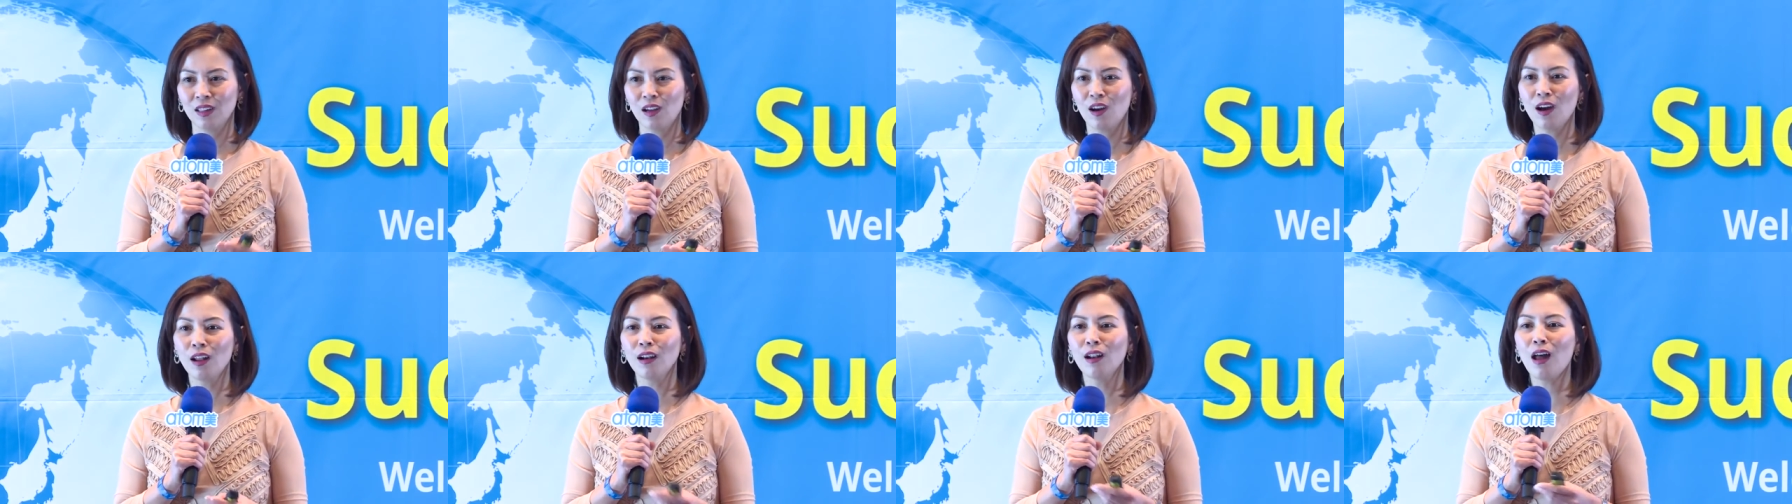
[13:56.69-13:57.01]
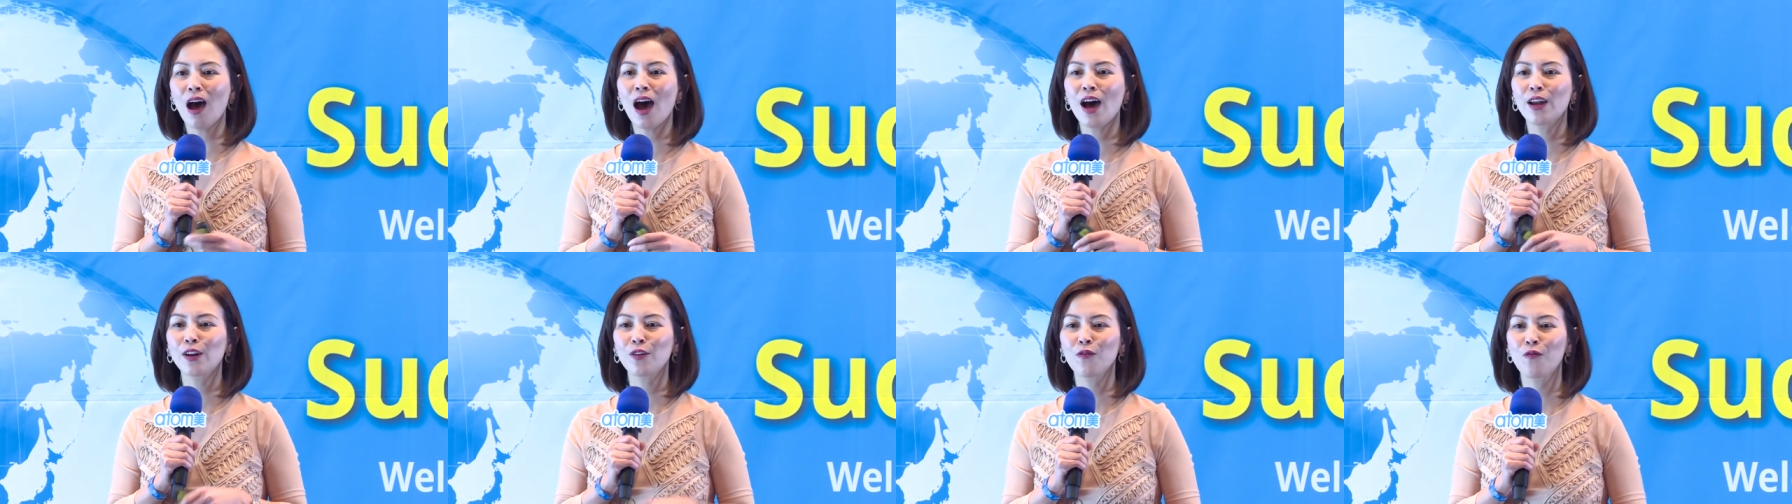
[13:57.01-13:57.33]
a
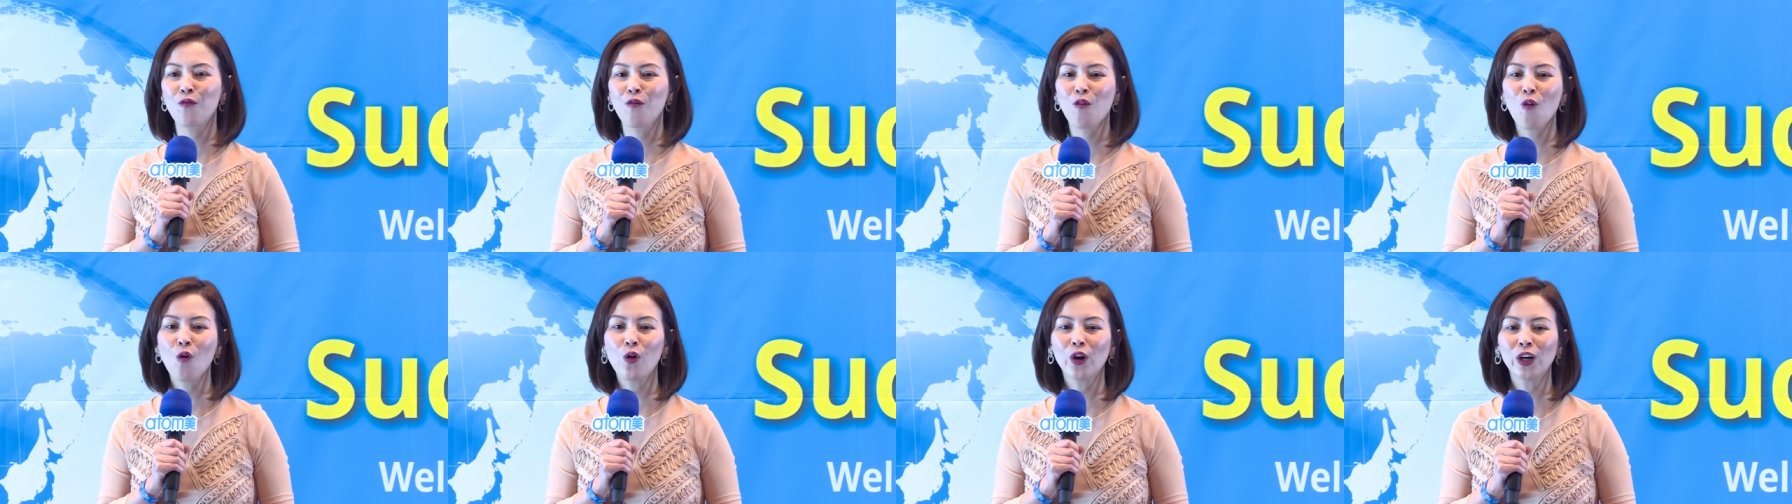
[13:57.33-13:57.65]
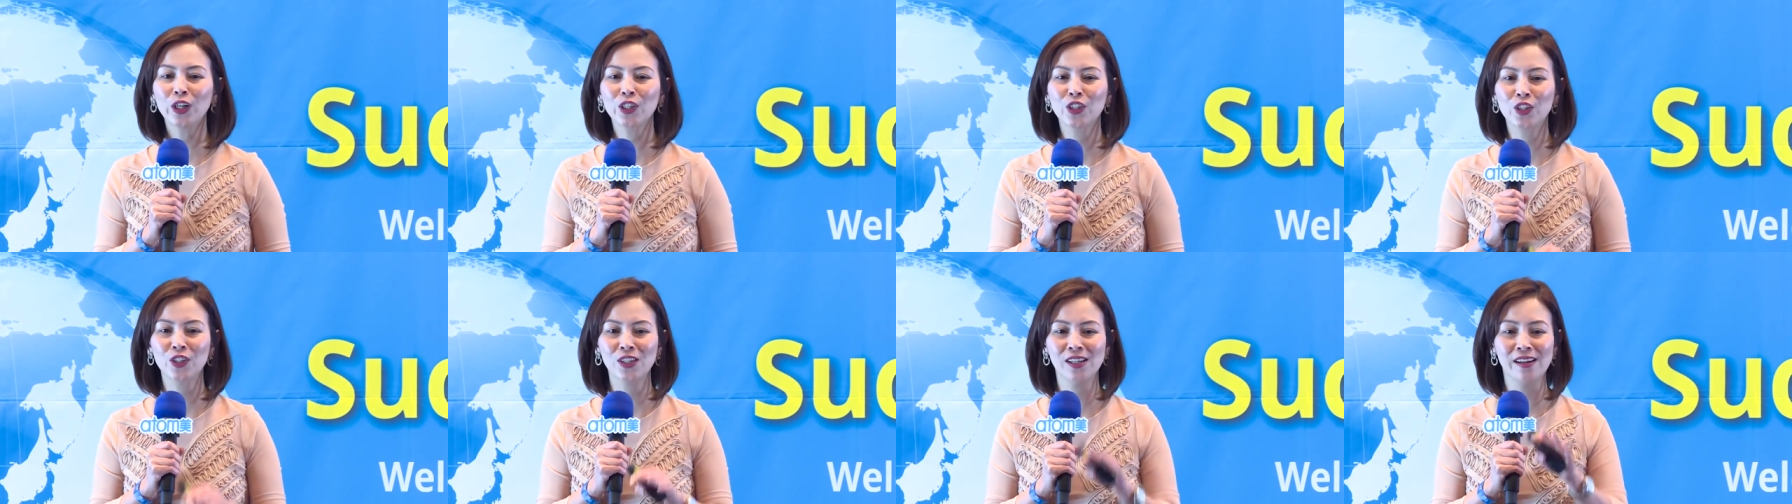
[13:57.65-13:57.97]
lot of
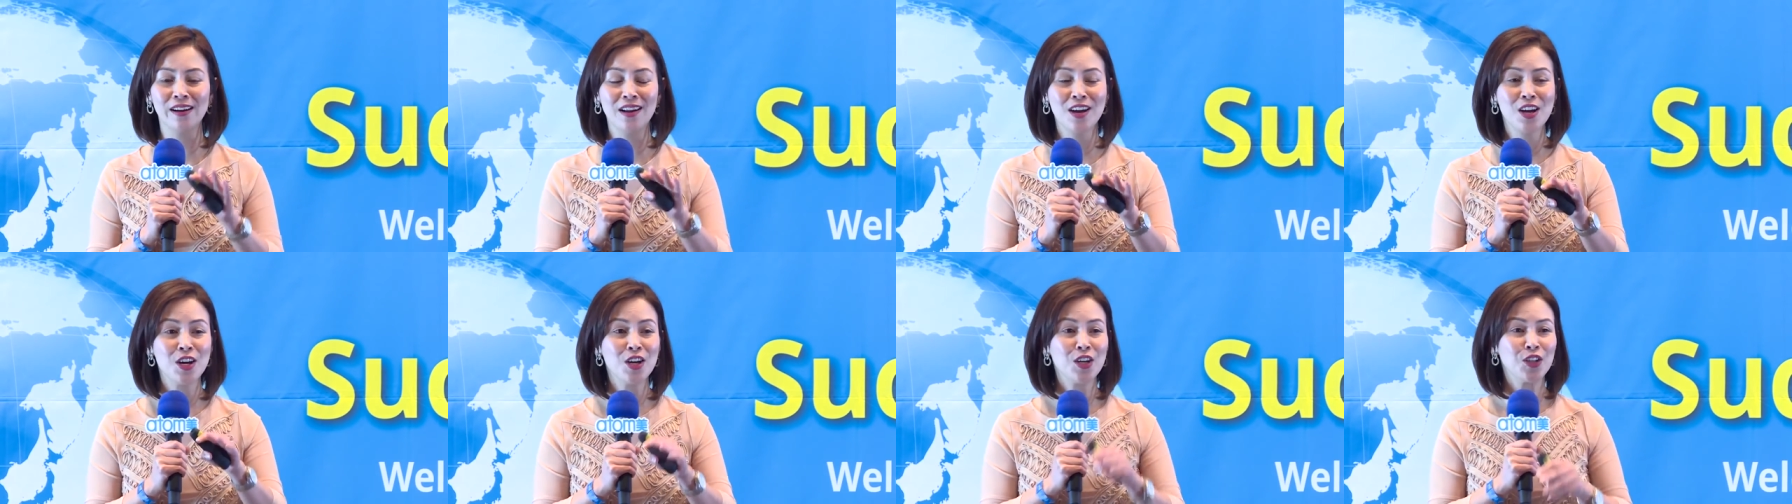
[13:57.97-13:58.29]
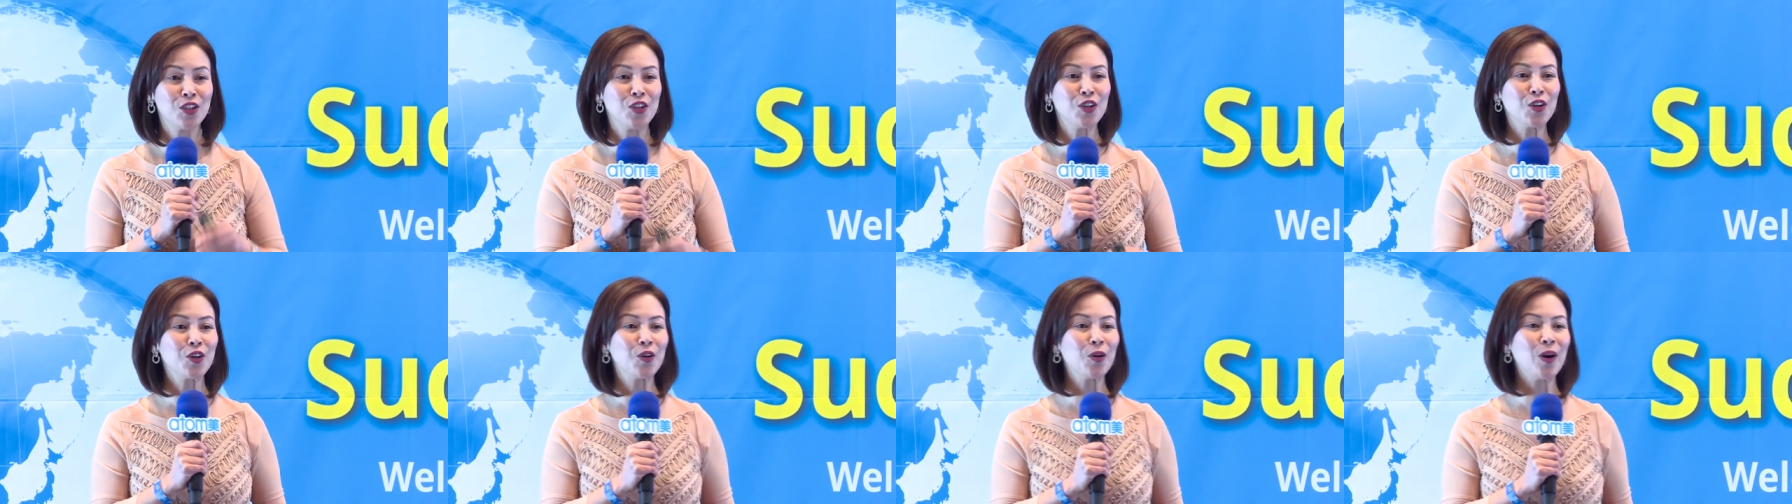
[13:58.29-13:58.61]
fortune
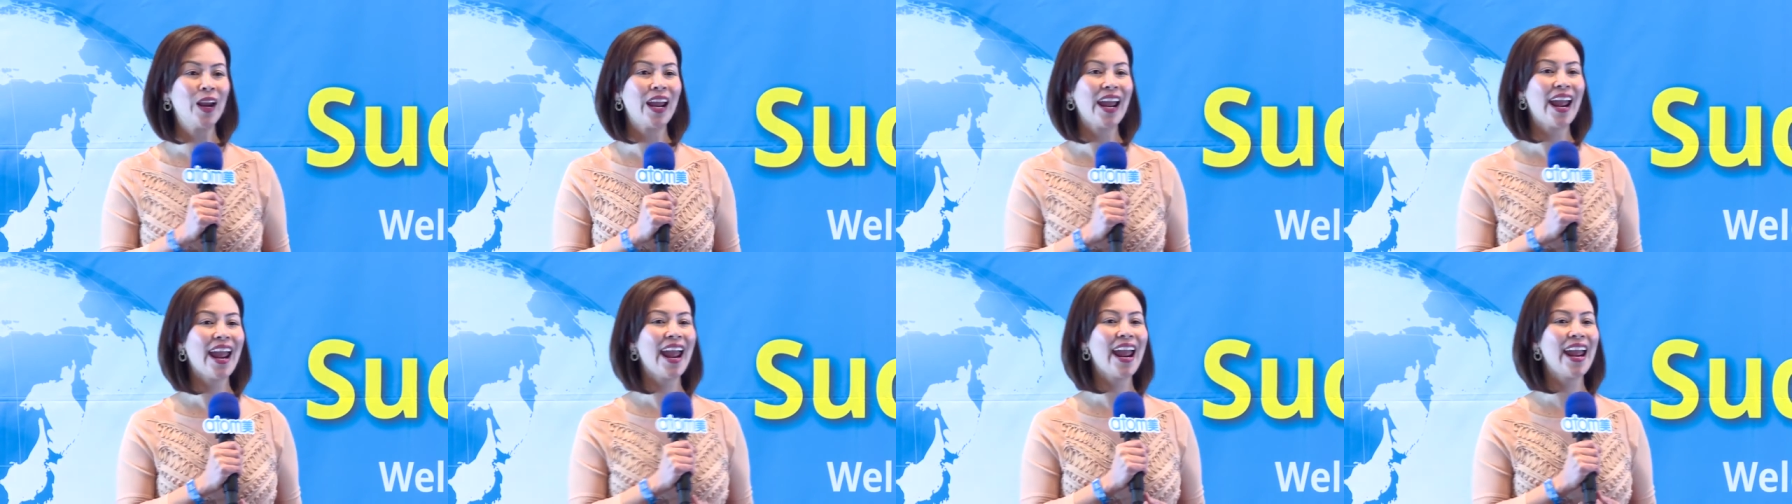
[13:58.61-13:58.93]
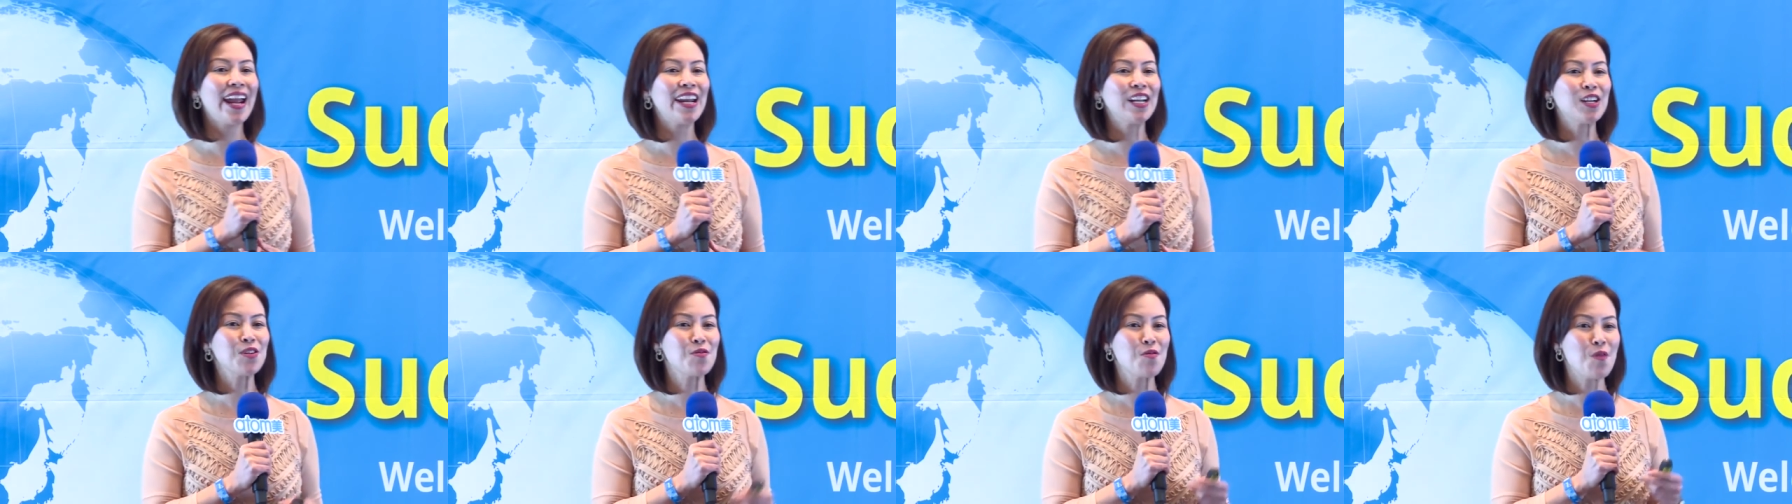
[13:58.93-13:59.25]
to
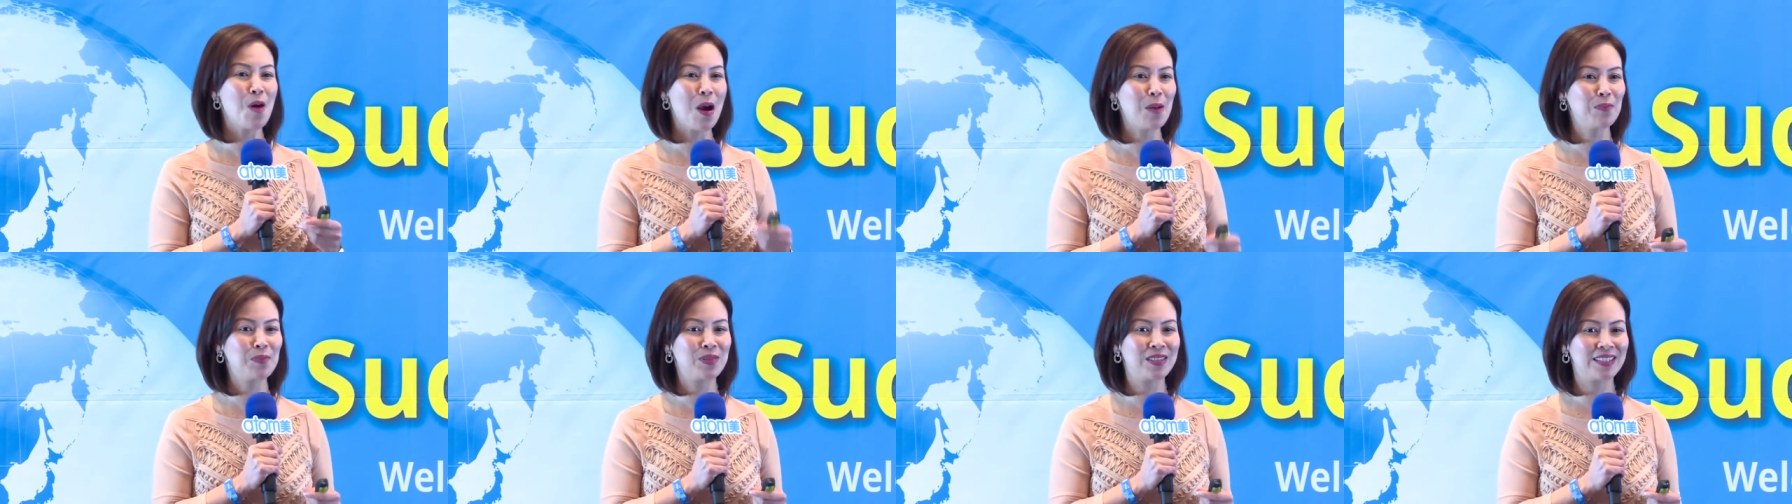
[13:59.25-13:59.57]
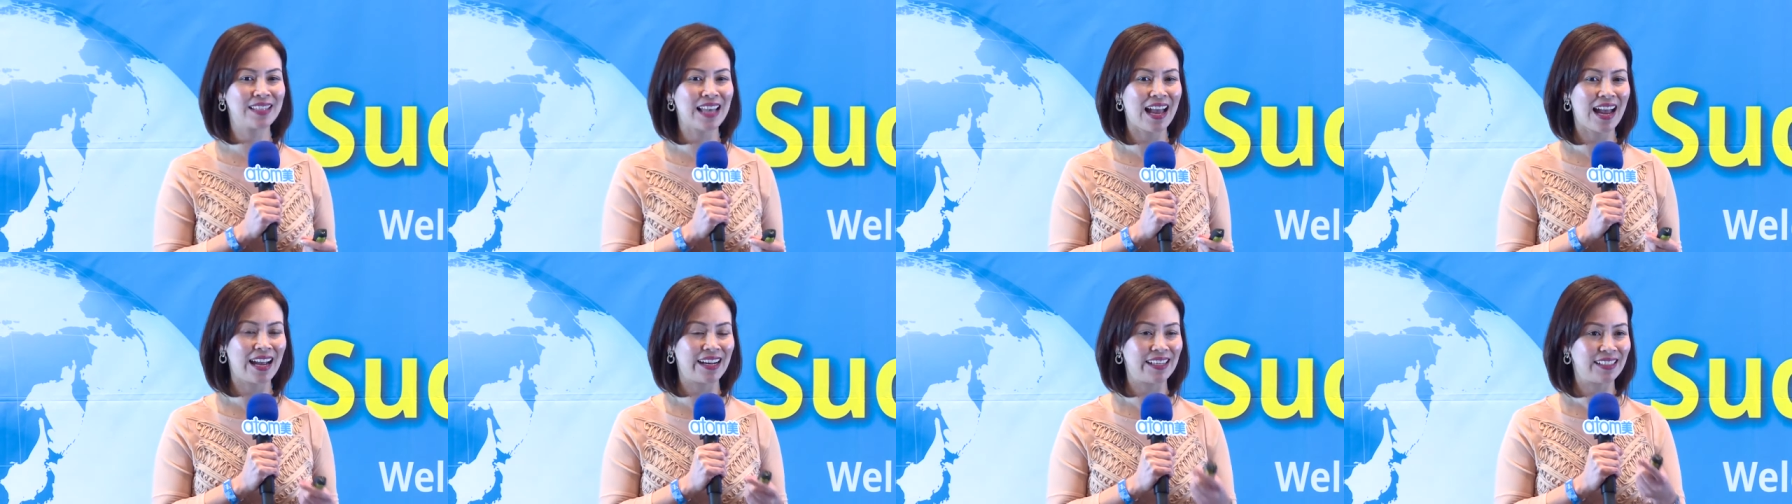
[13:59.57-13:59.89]
create a
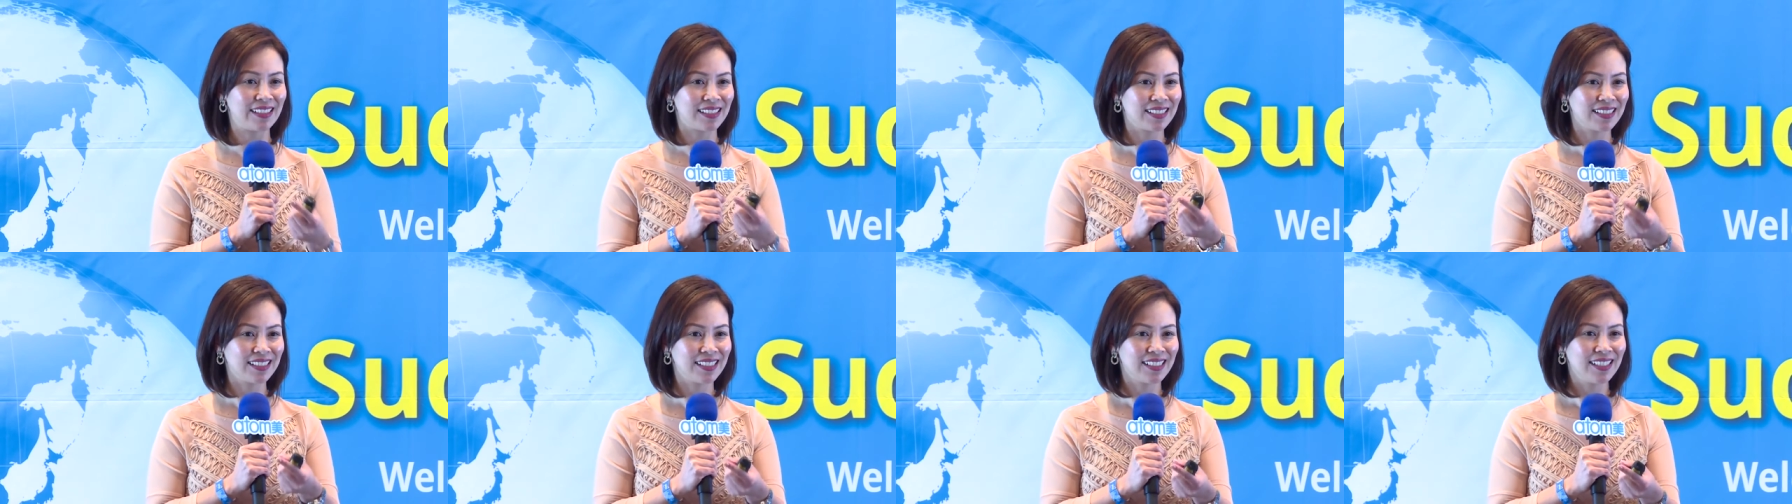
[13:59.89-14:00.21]
website.